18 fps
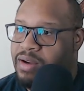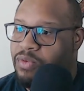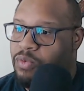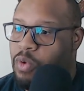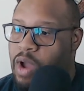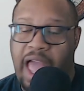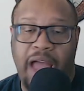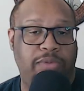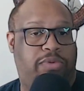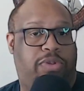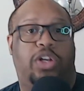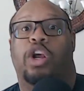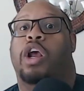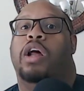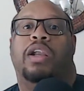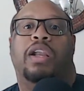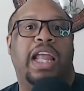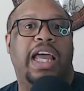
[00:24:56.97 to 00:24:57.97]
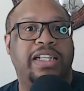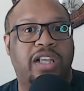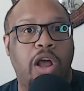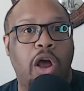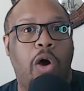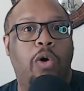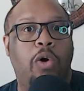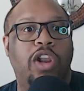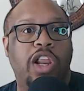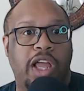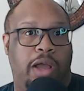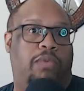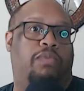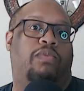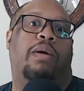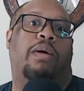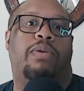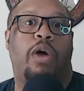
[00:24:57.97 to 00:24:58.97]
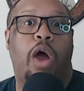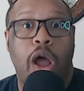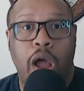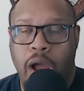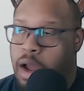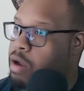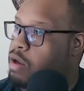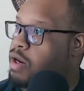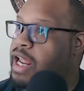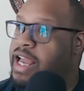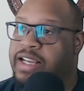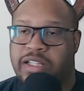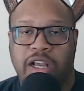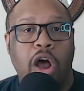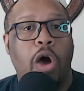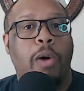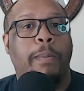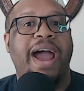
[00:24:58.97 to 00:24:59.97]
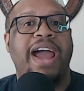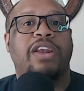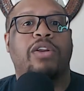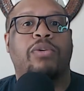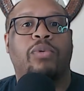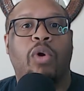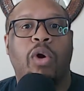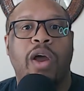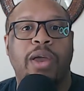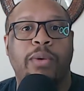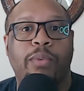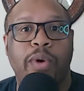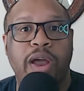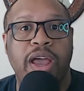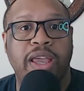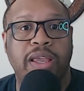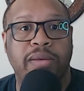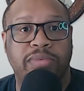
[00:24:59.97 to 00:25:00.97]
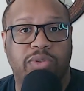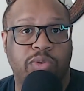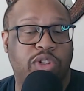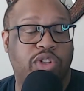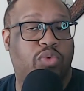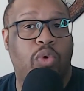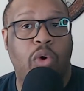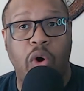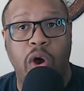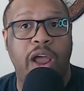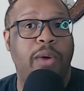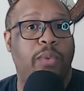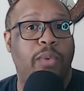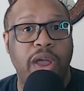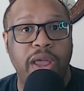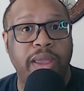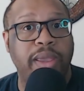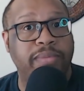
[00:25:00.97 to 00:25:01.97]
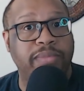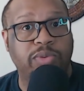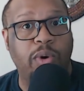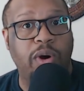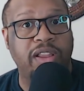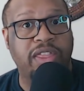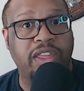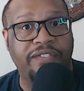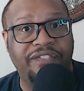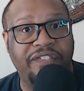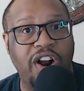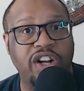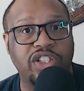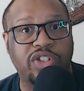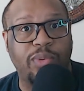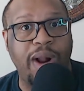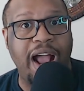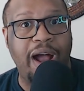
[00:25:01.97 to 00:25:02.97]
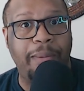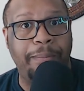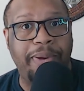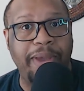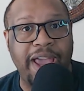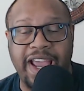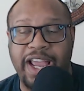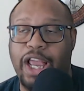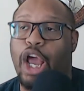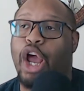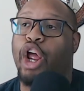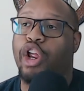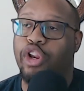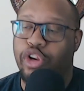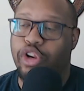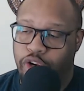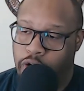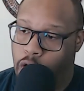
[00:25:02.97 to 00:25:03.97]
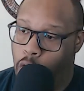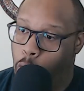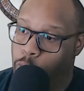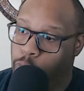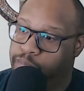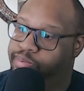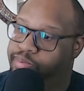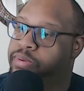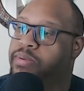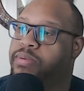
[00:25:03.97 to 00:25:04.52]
Well, let's go. Look, Let's go back to Roy Williams. Was Roy Williams worth a first round pick? Nope.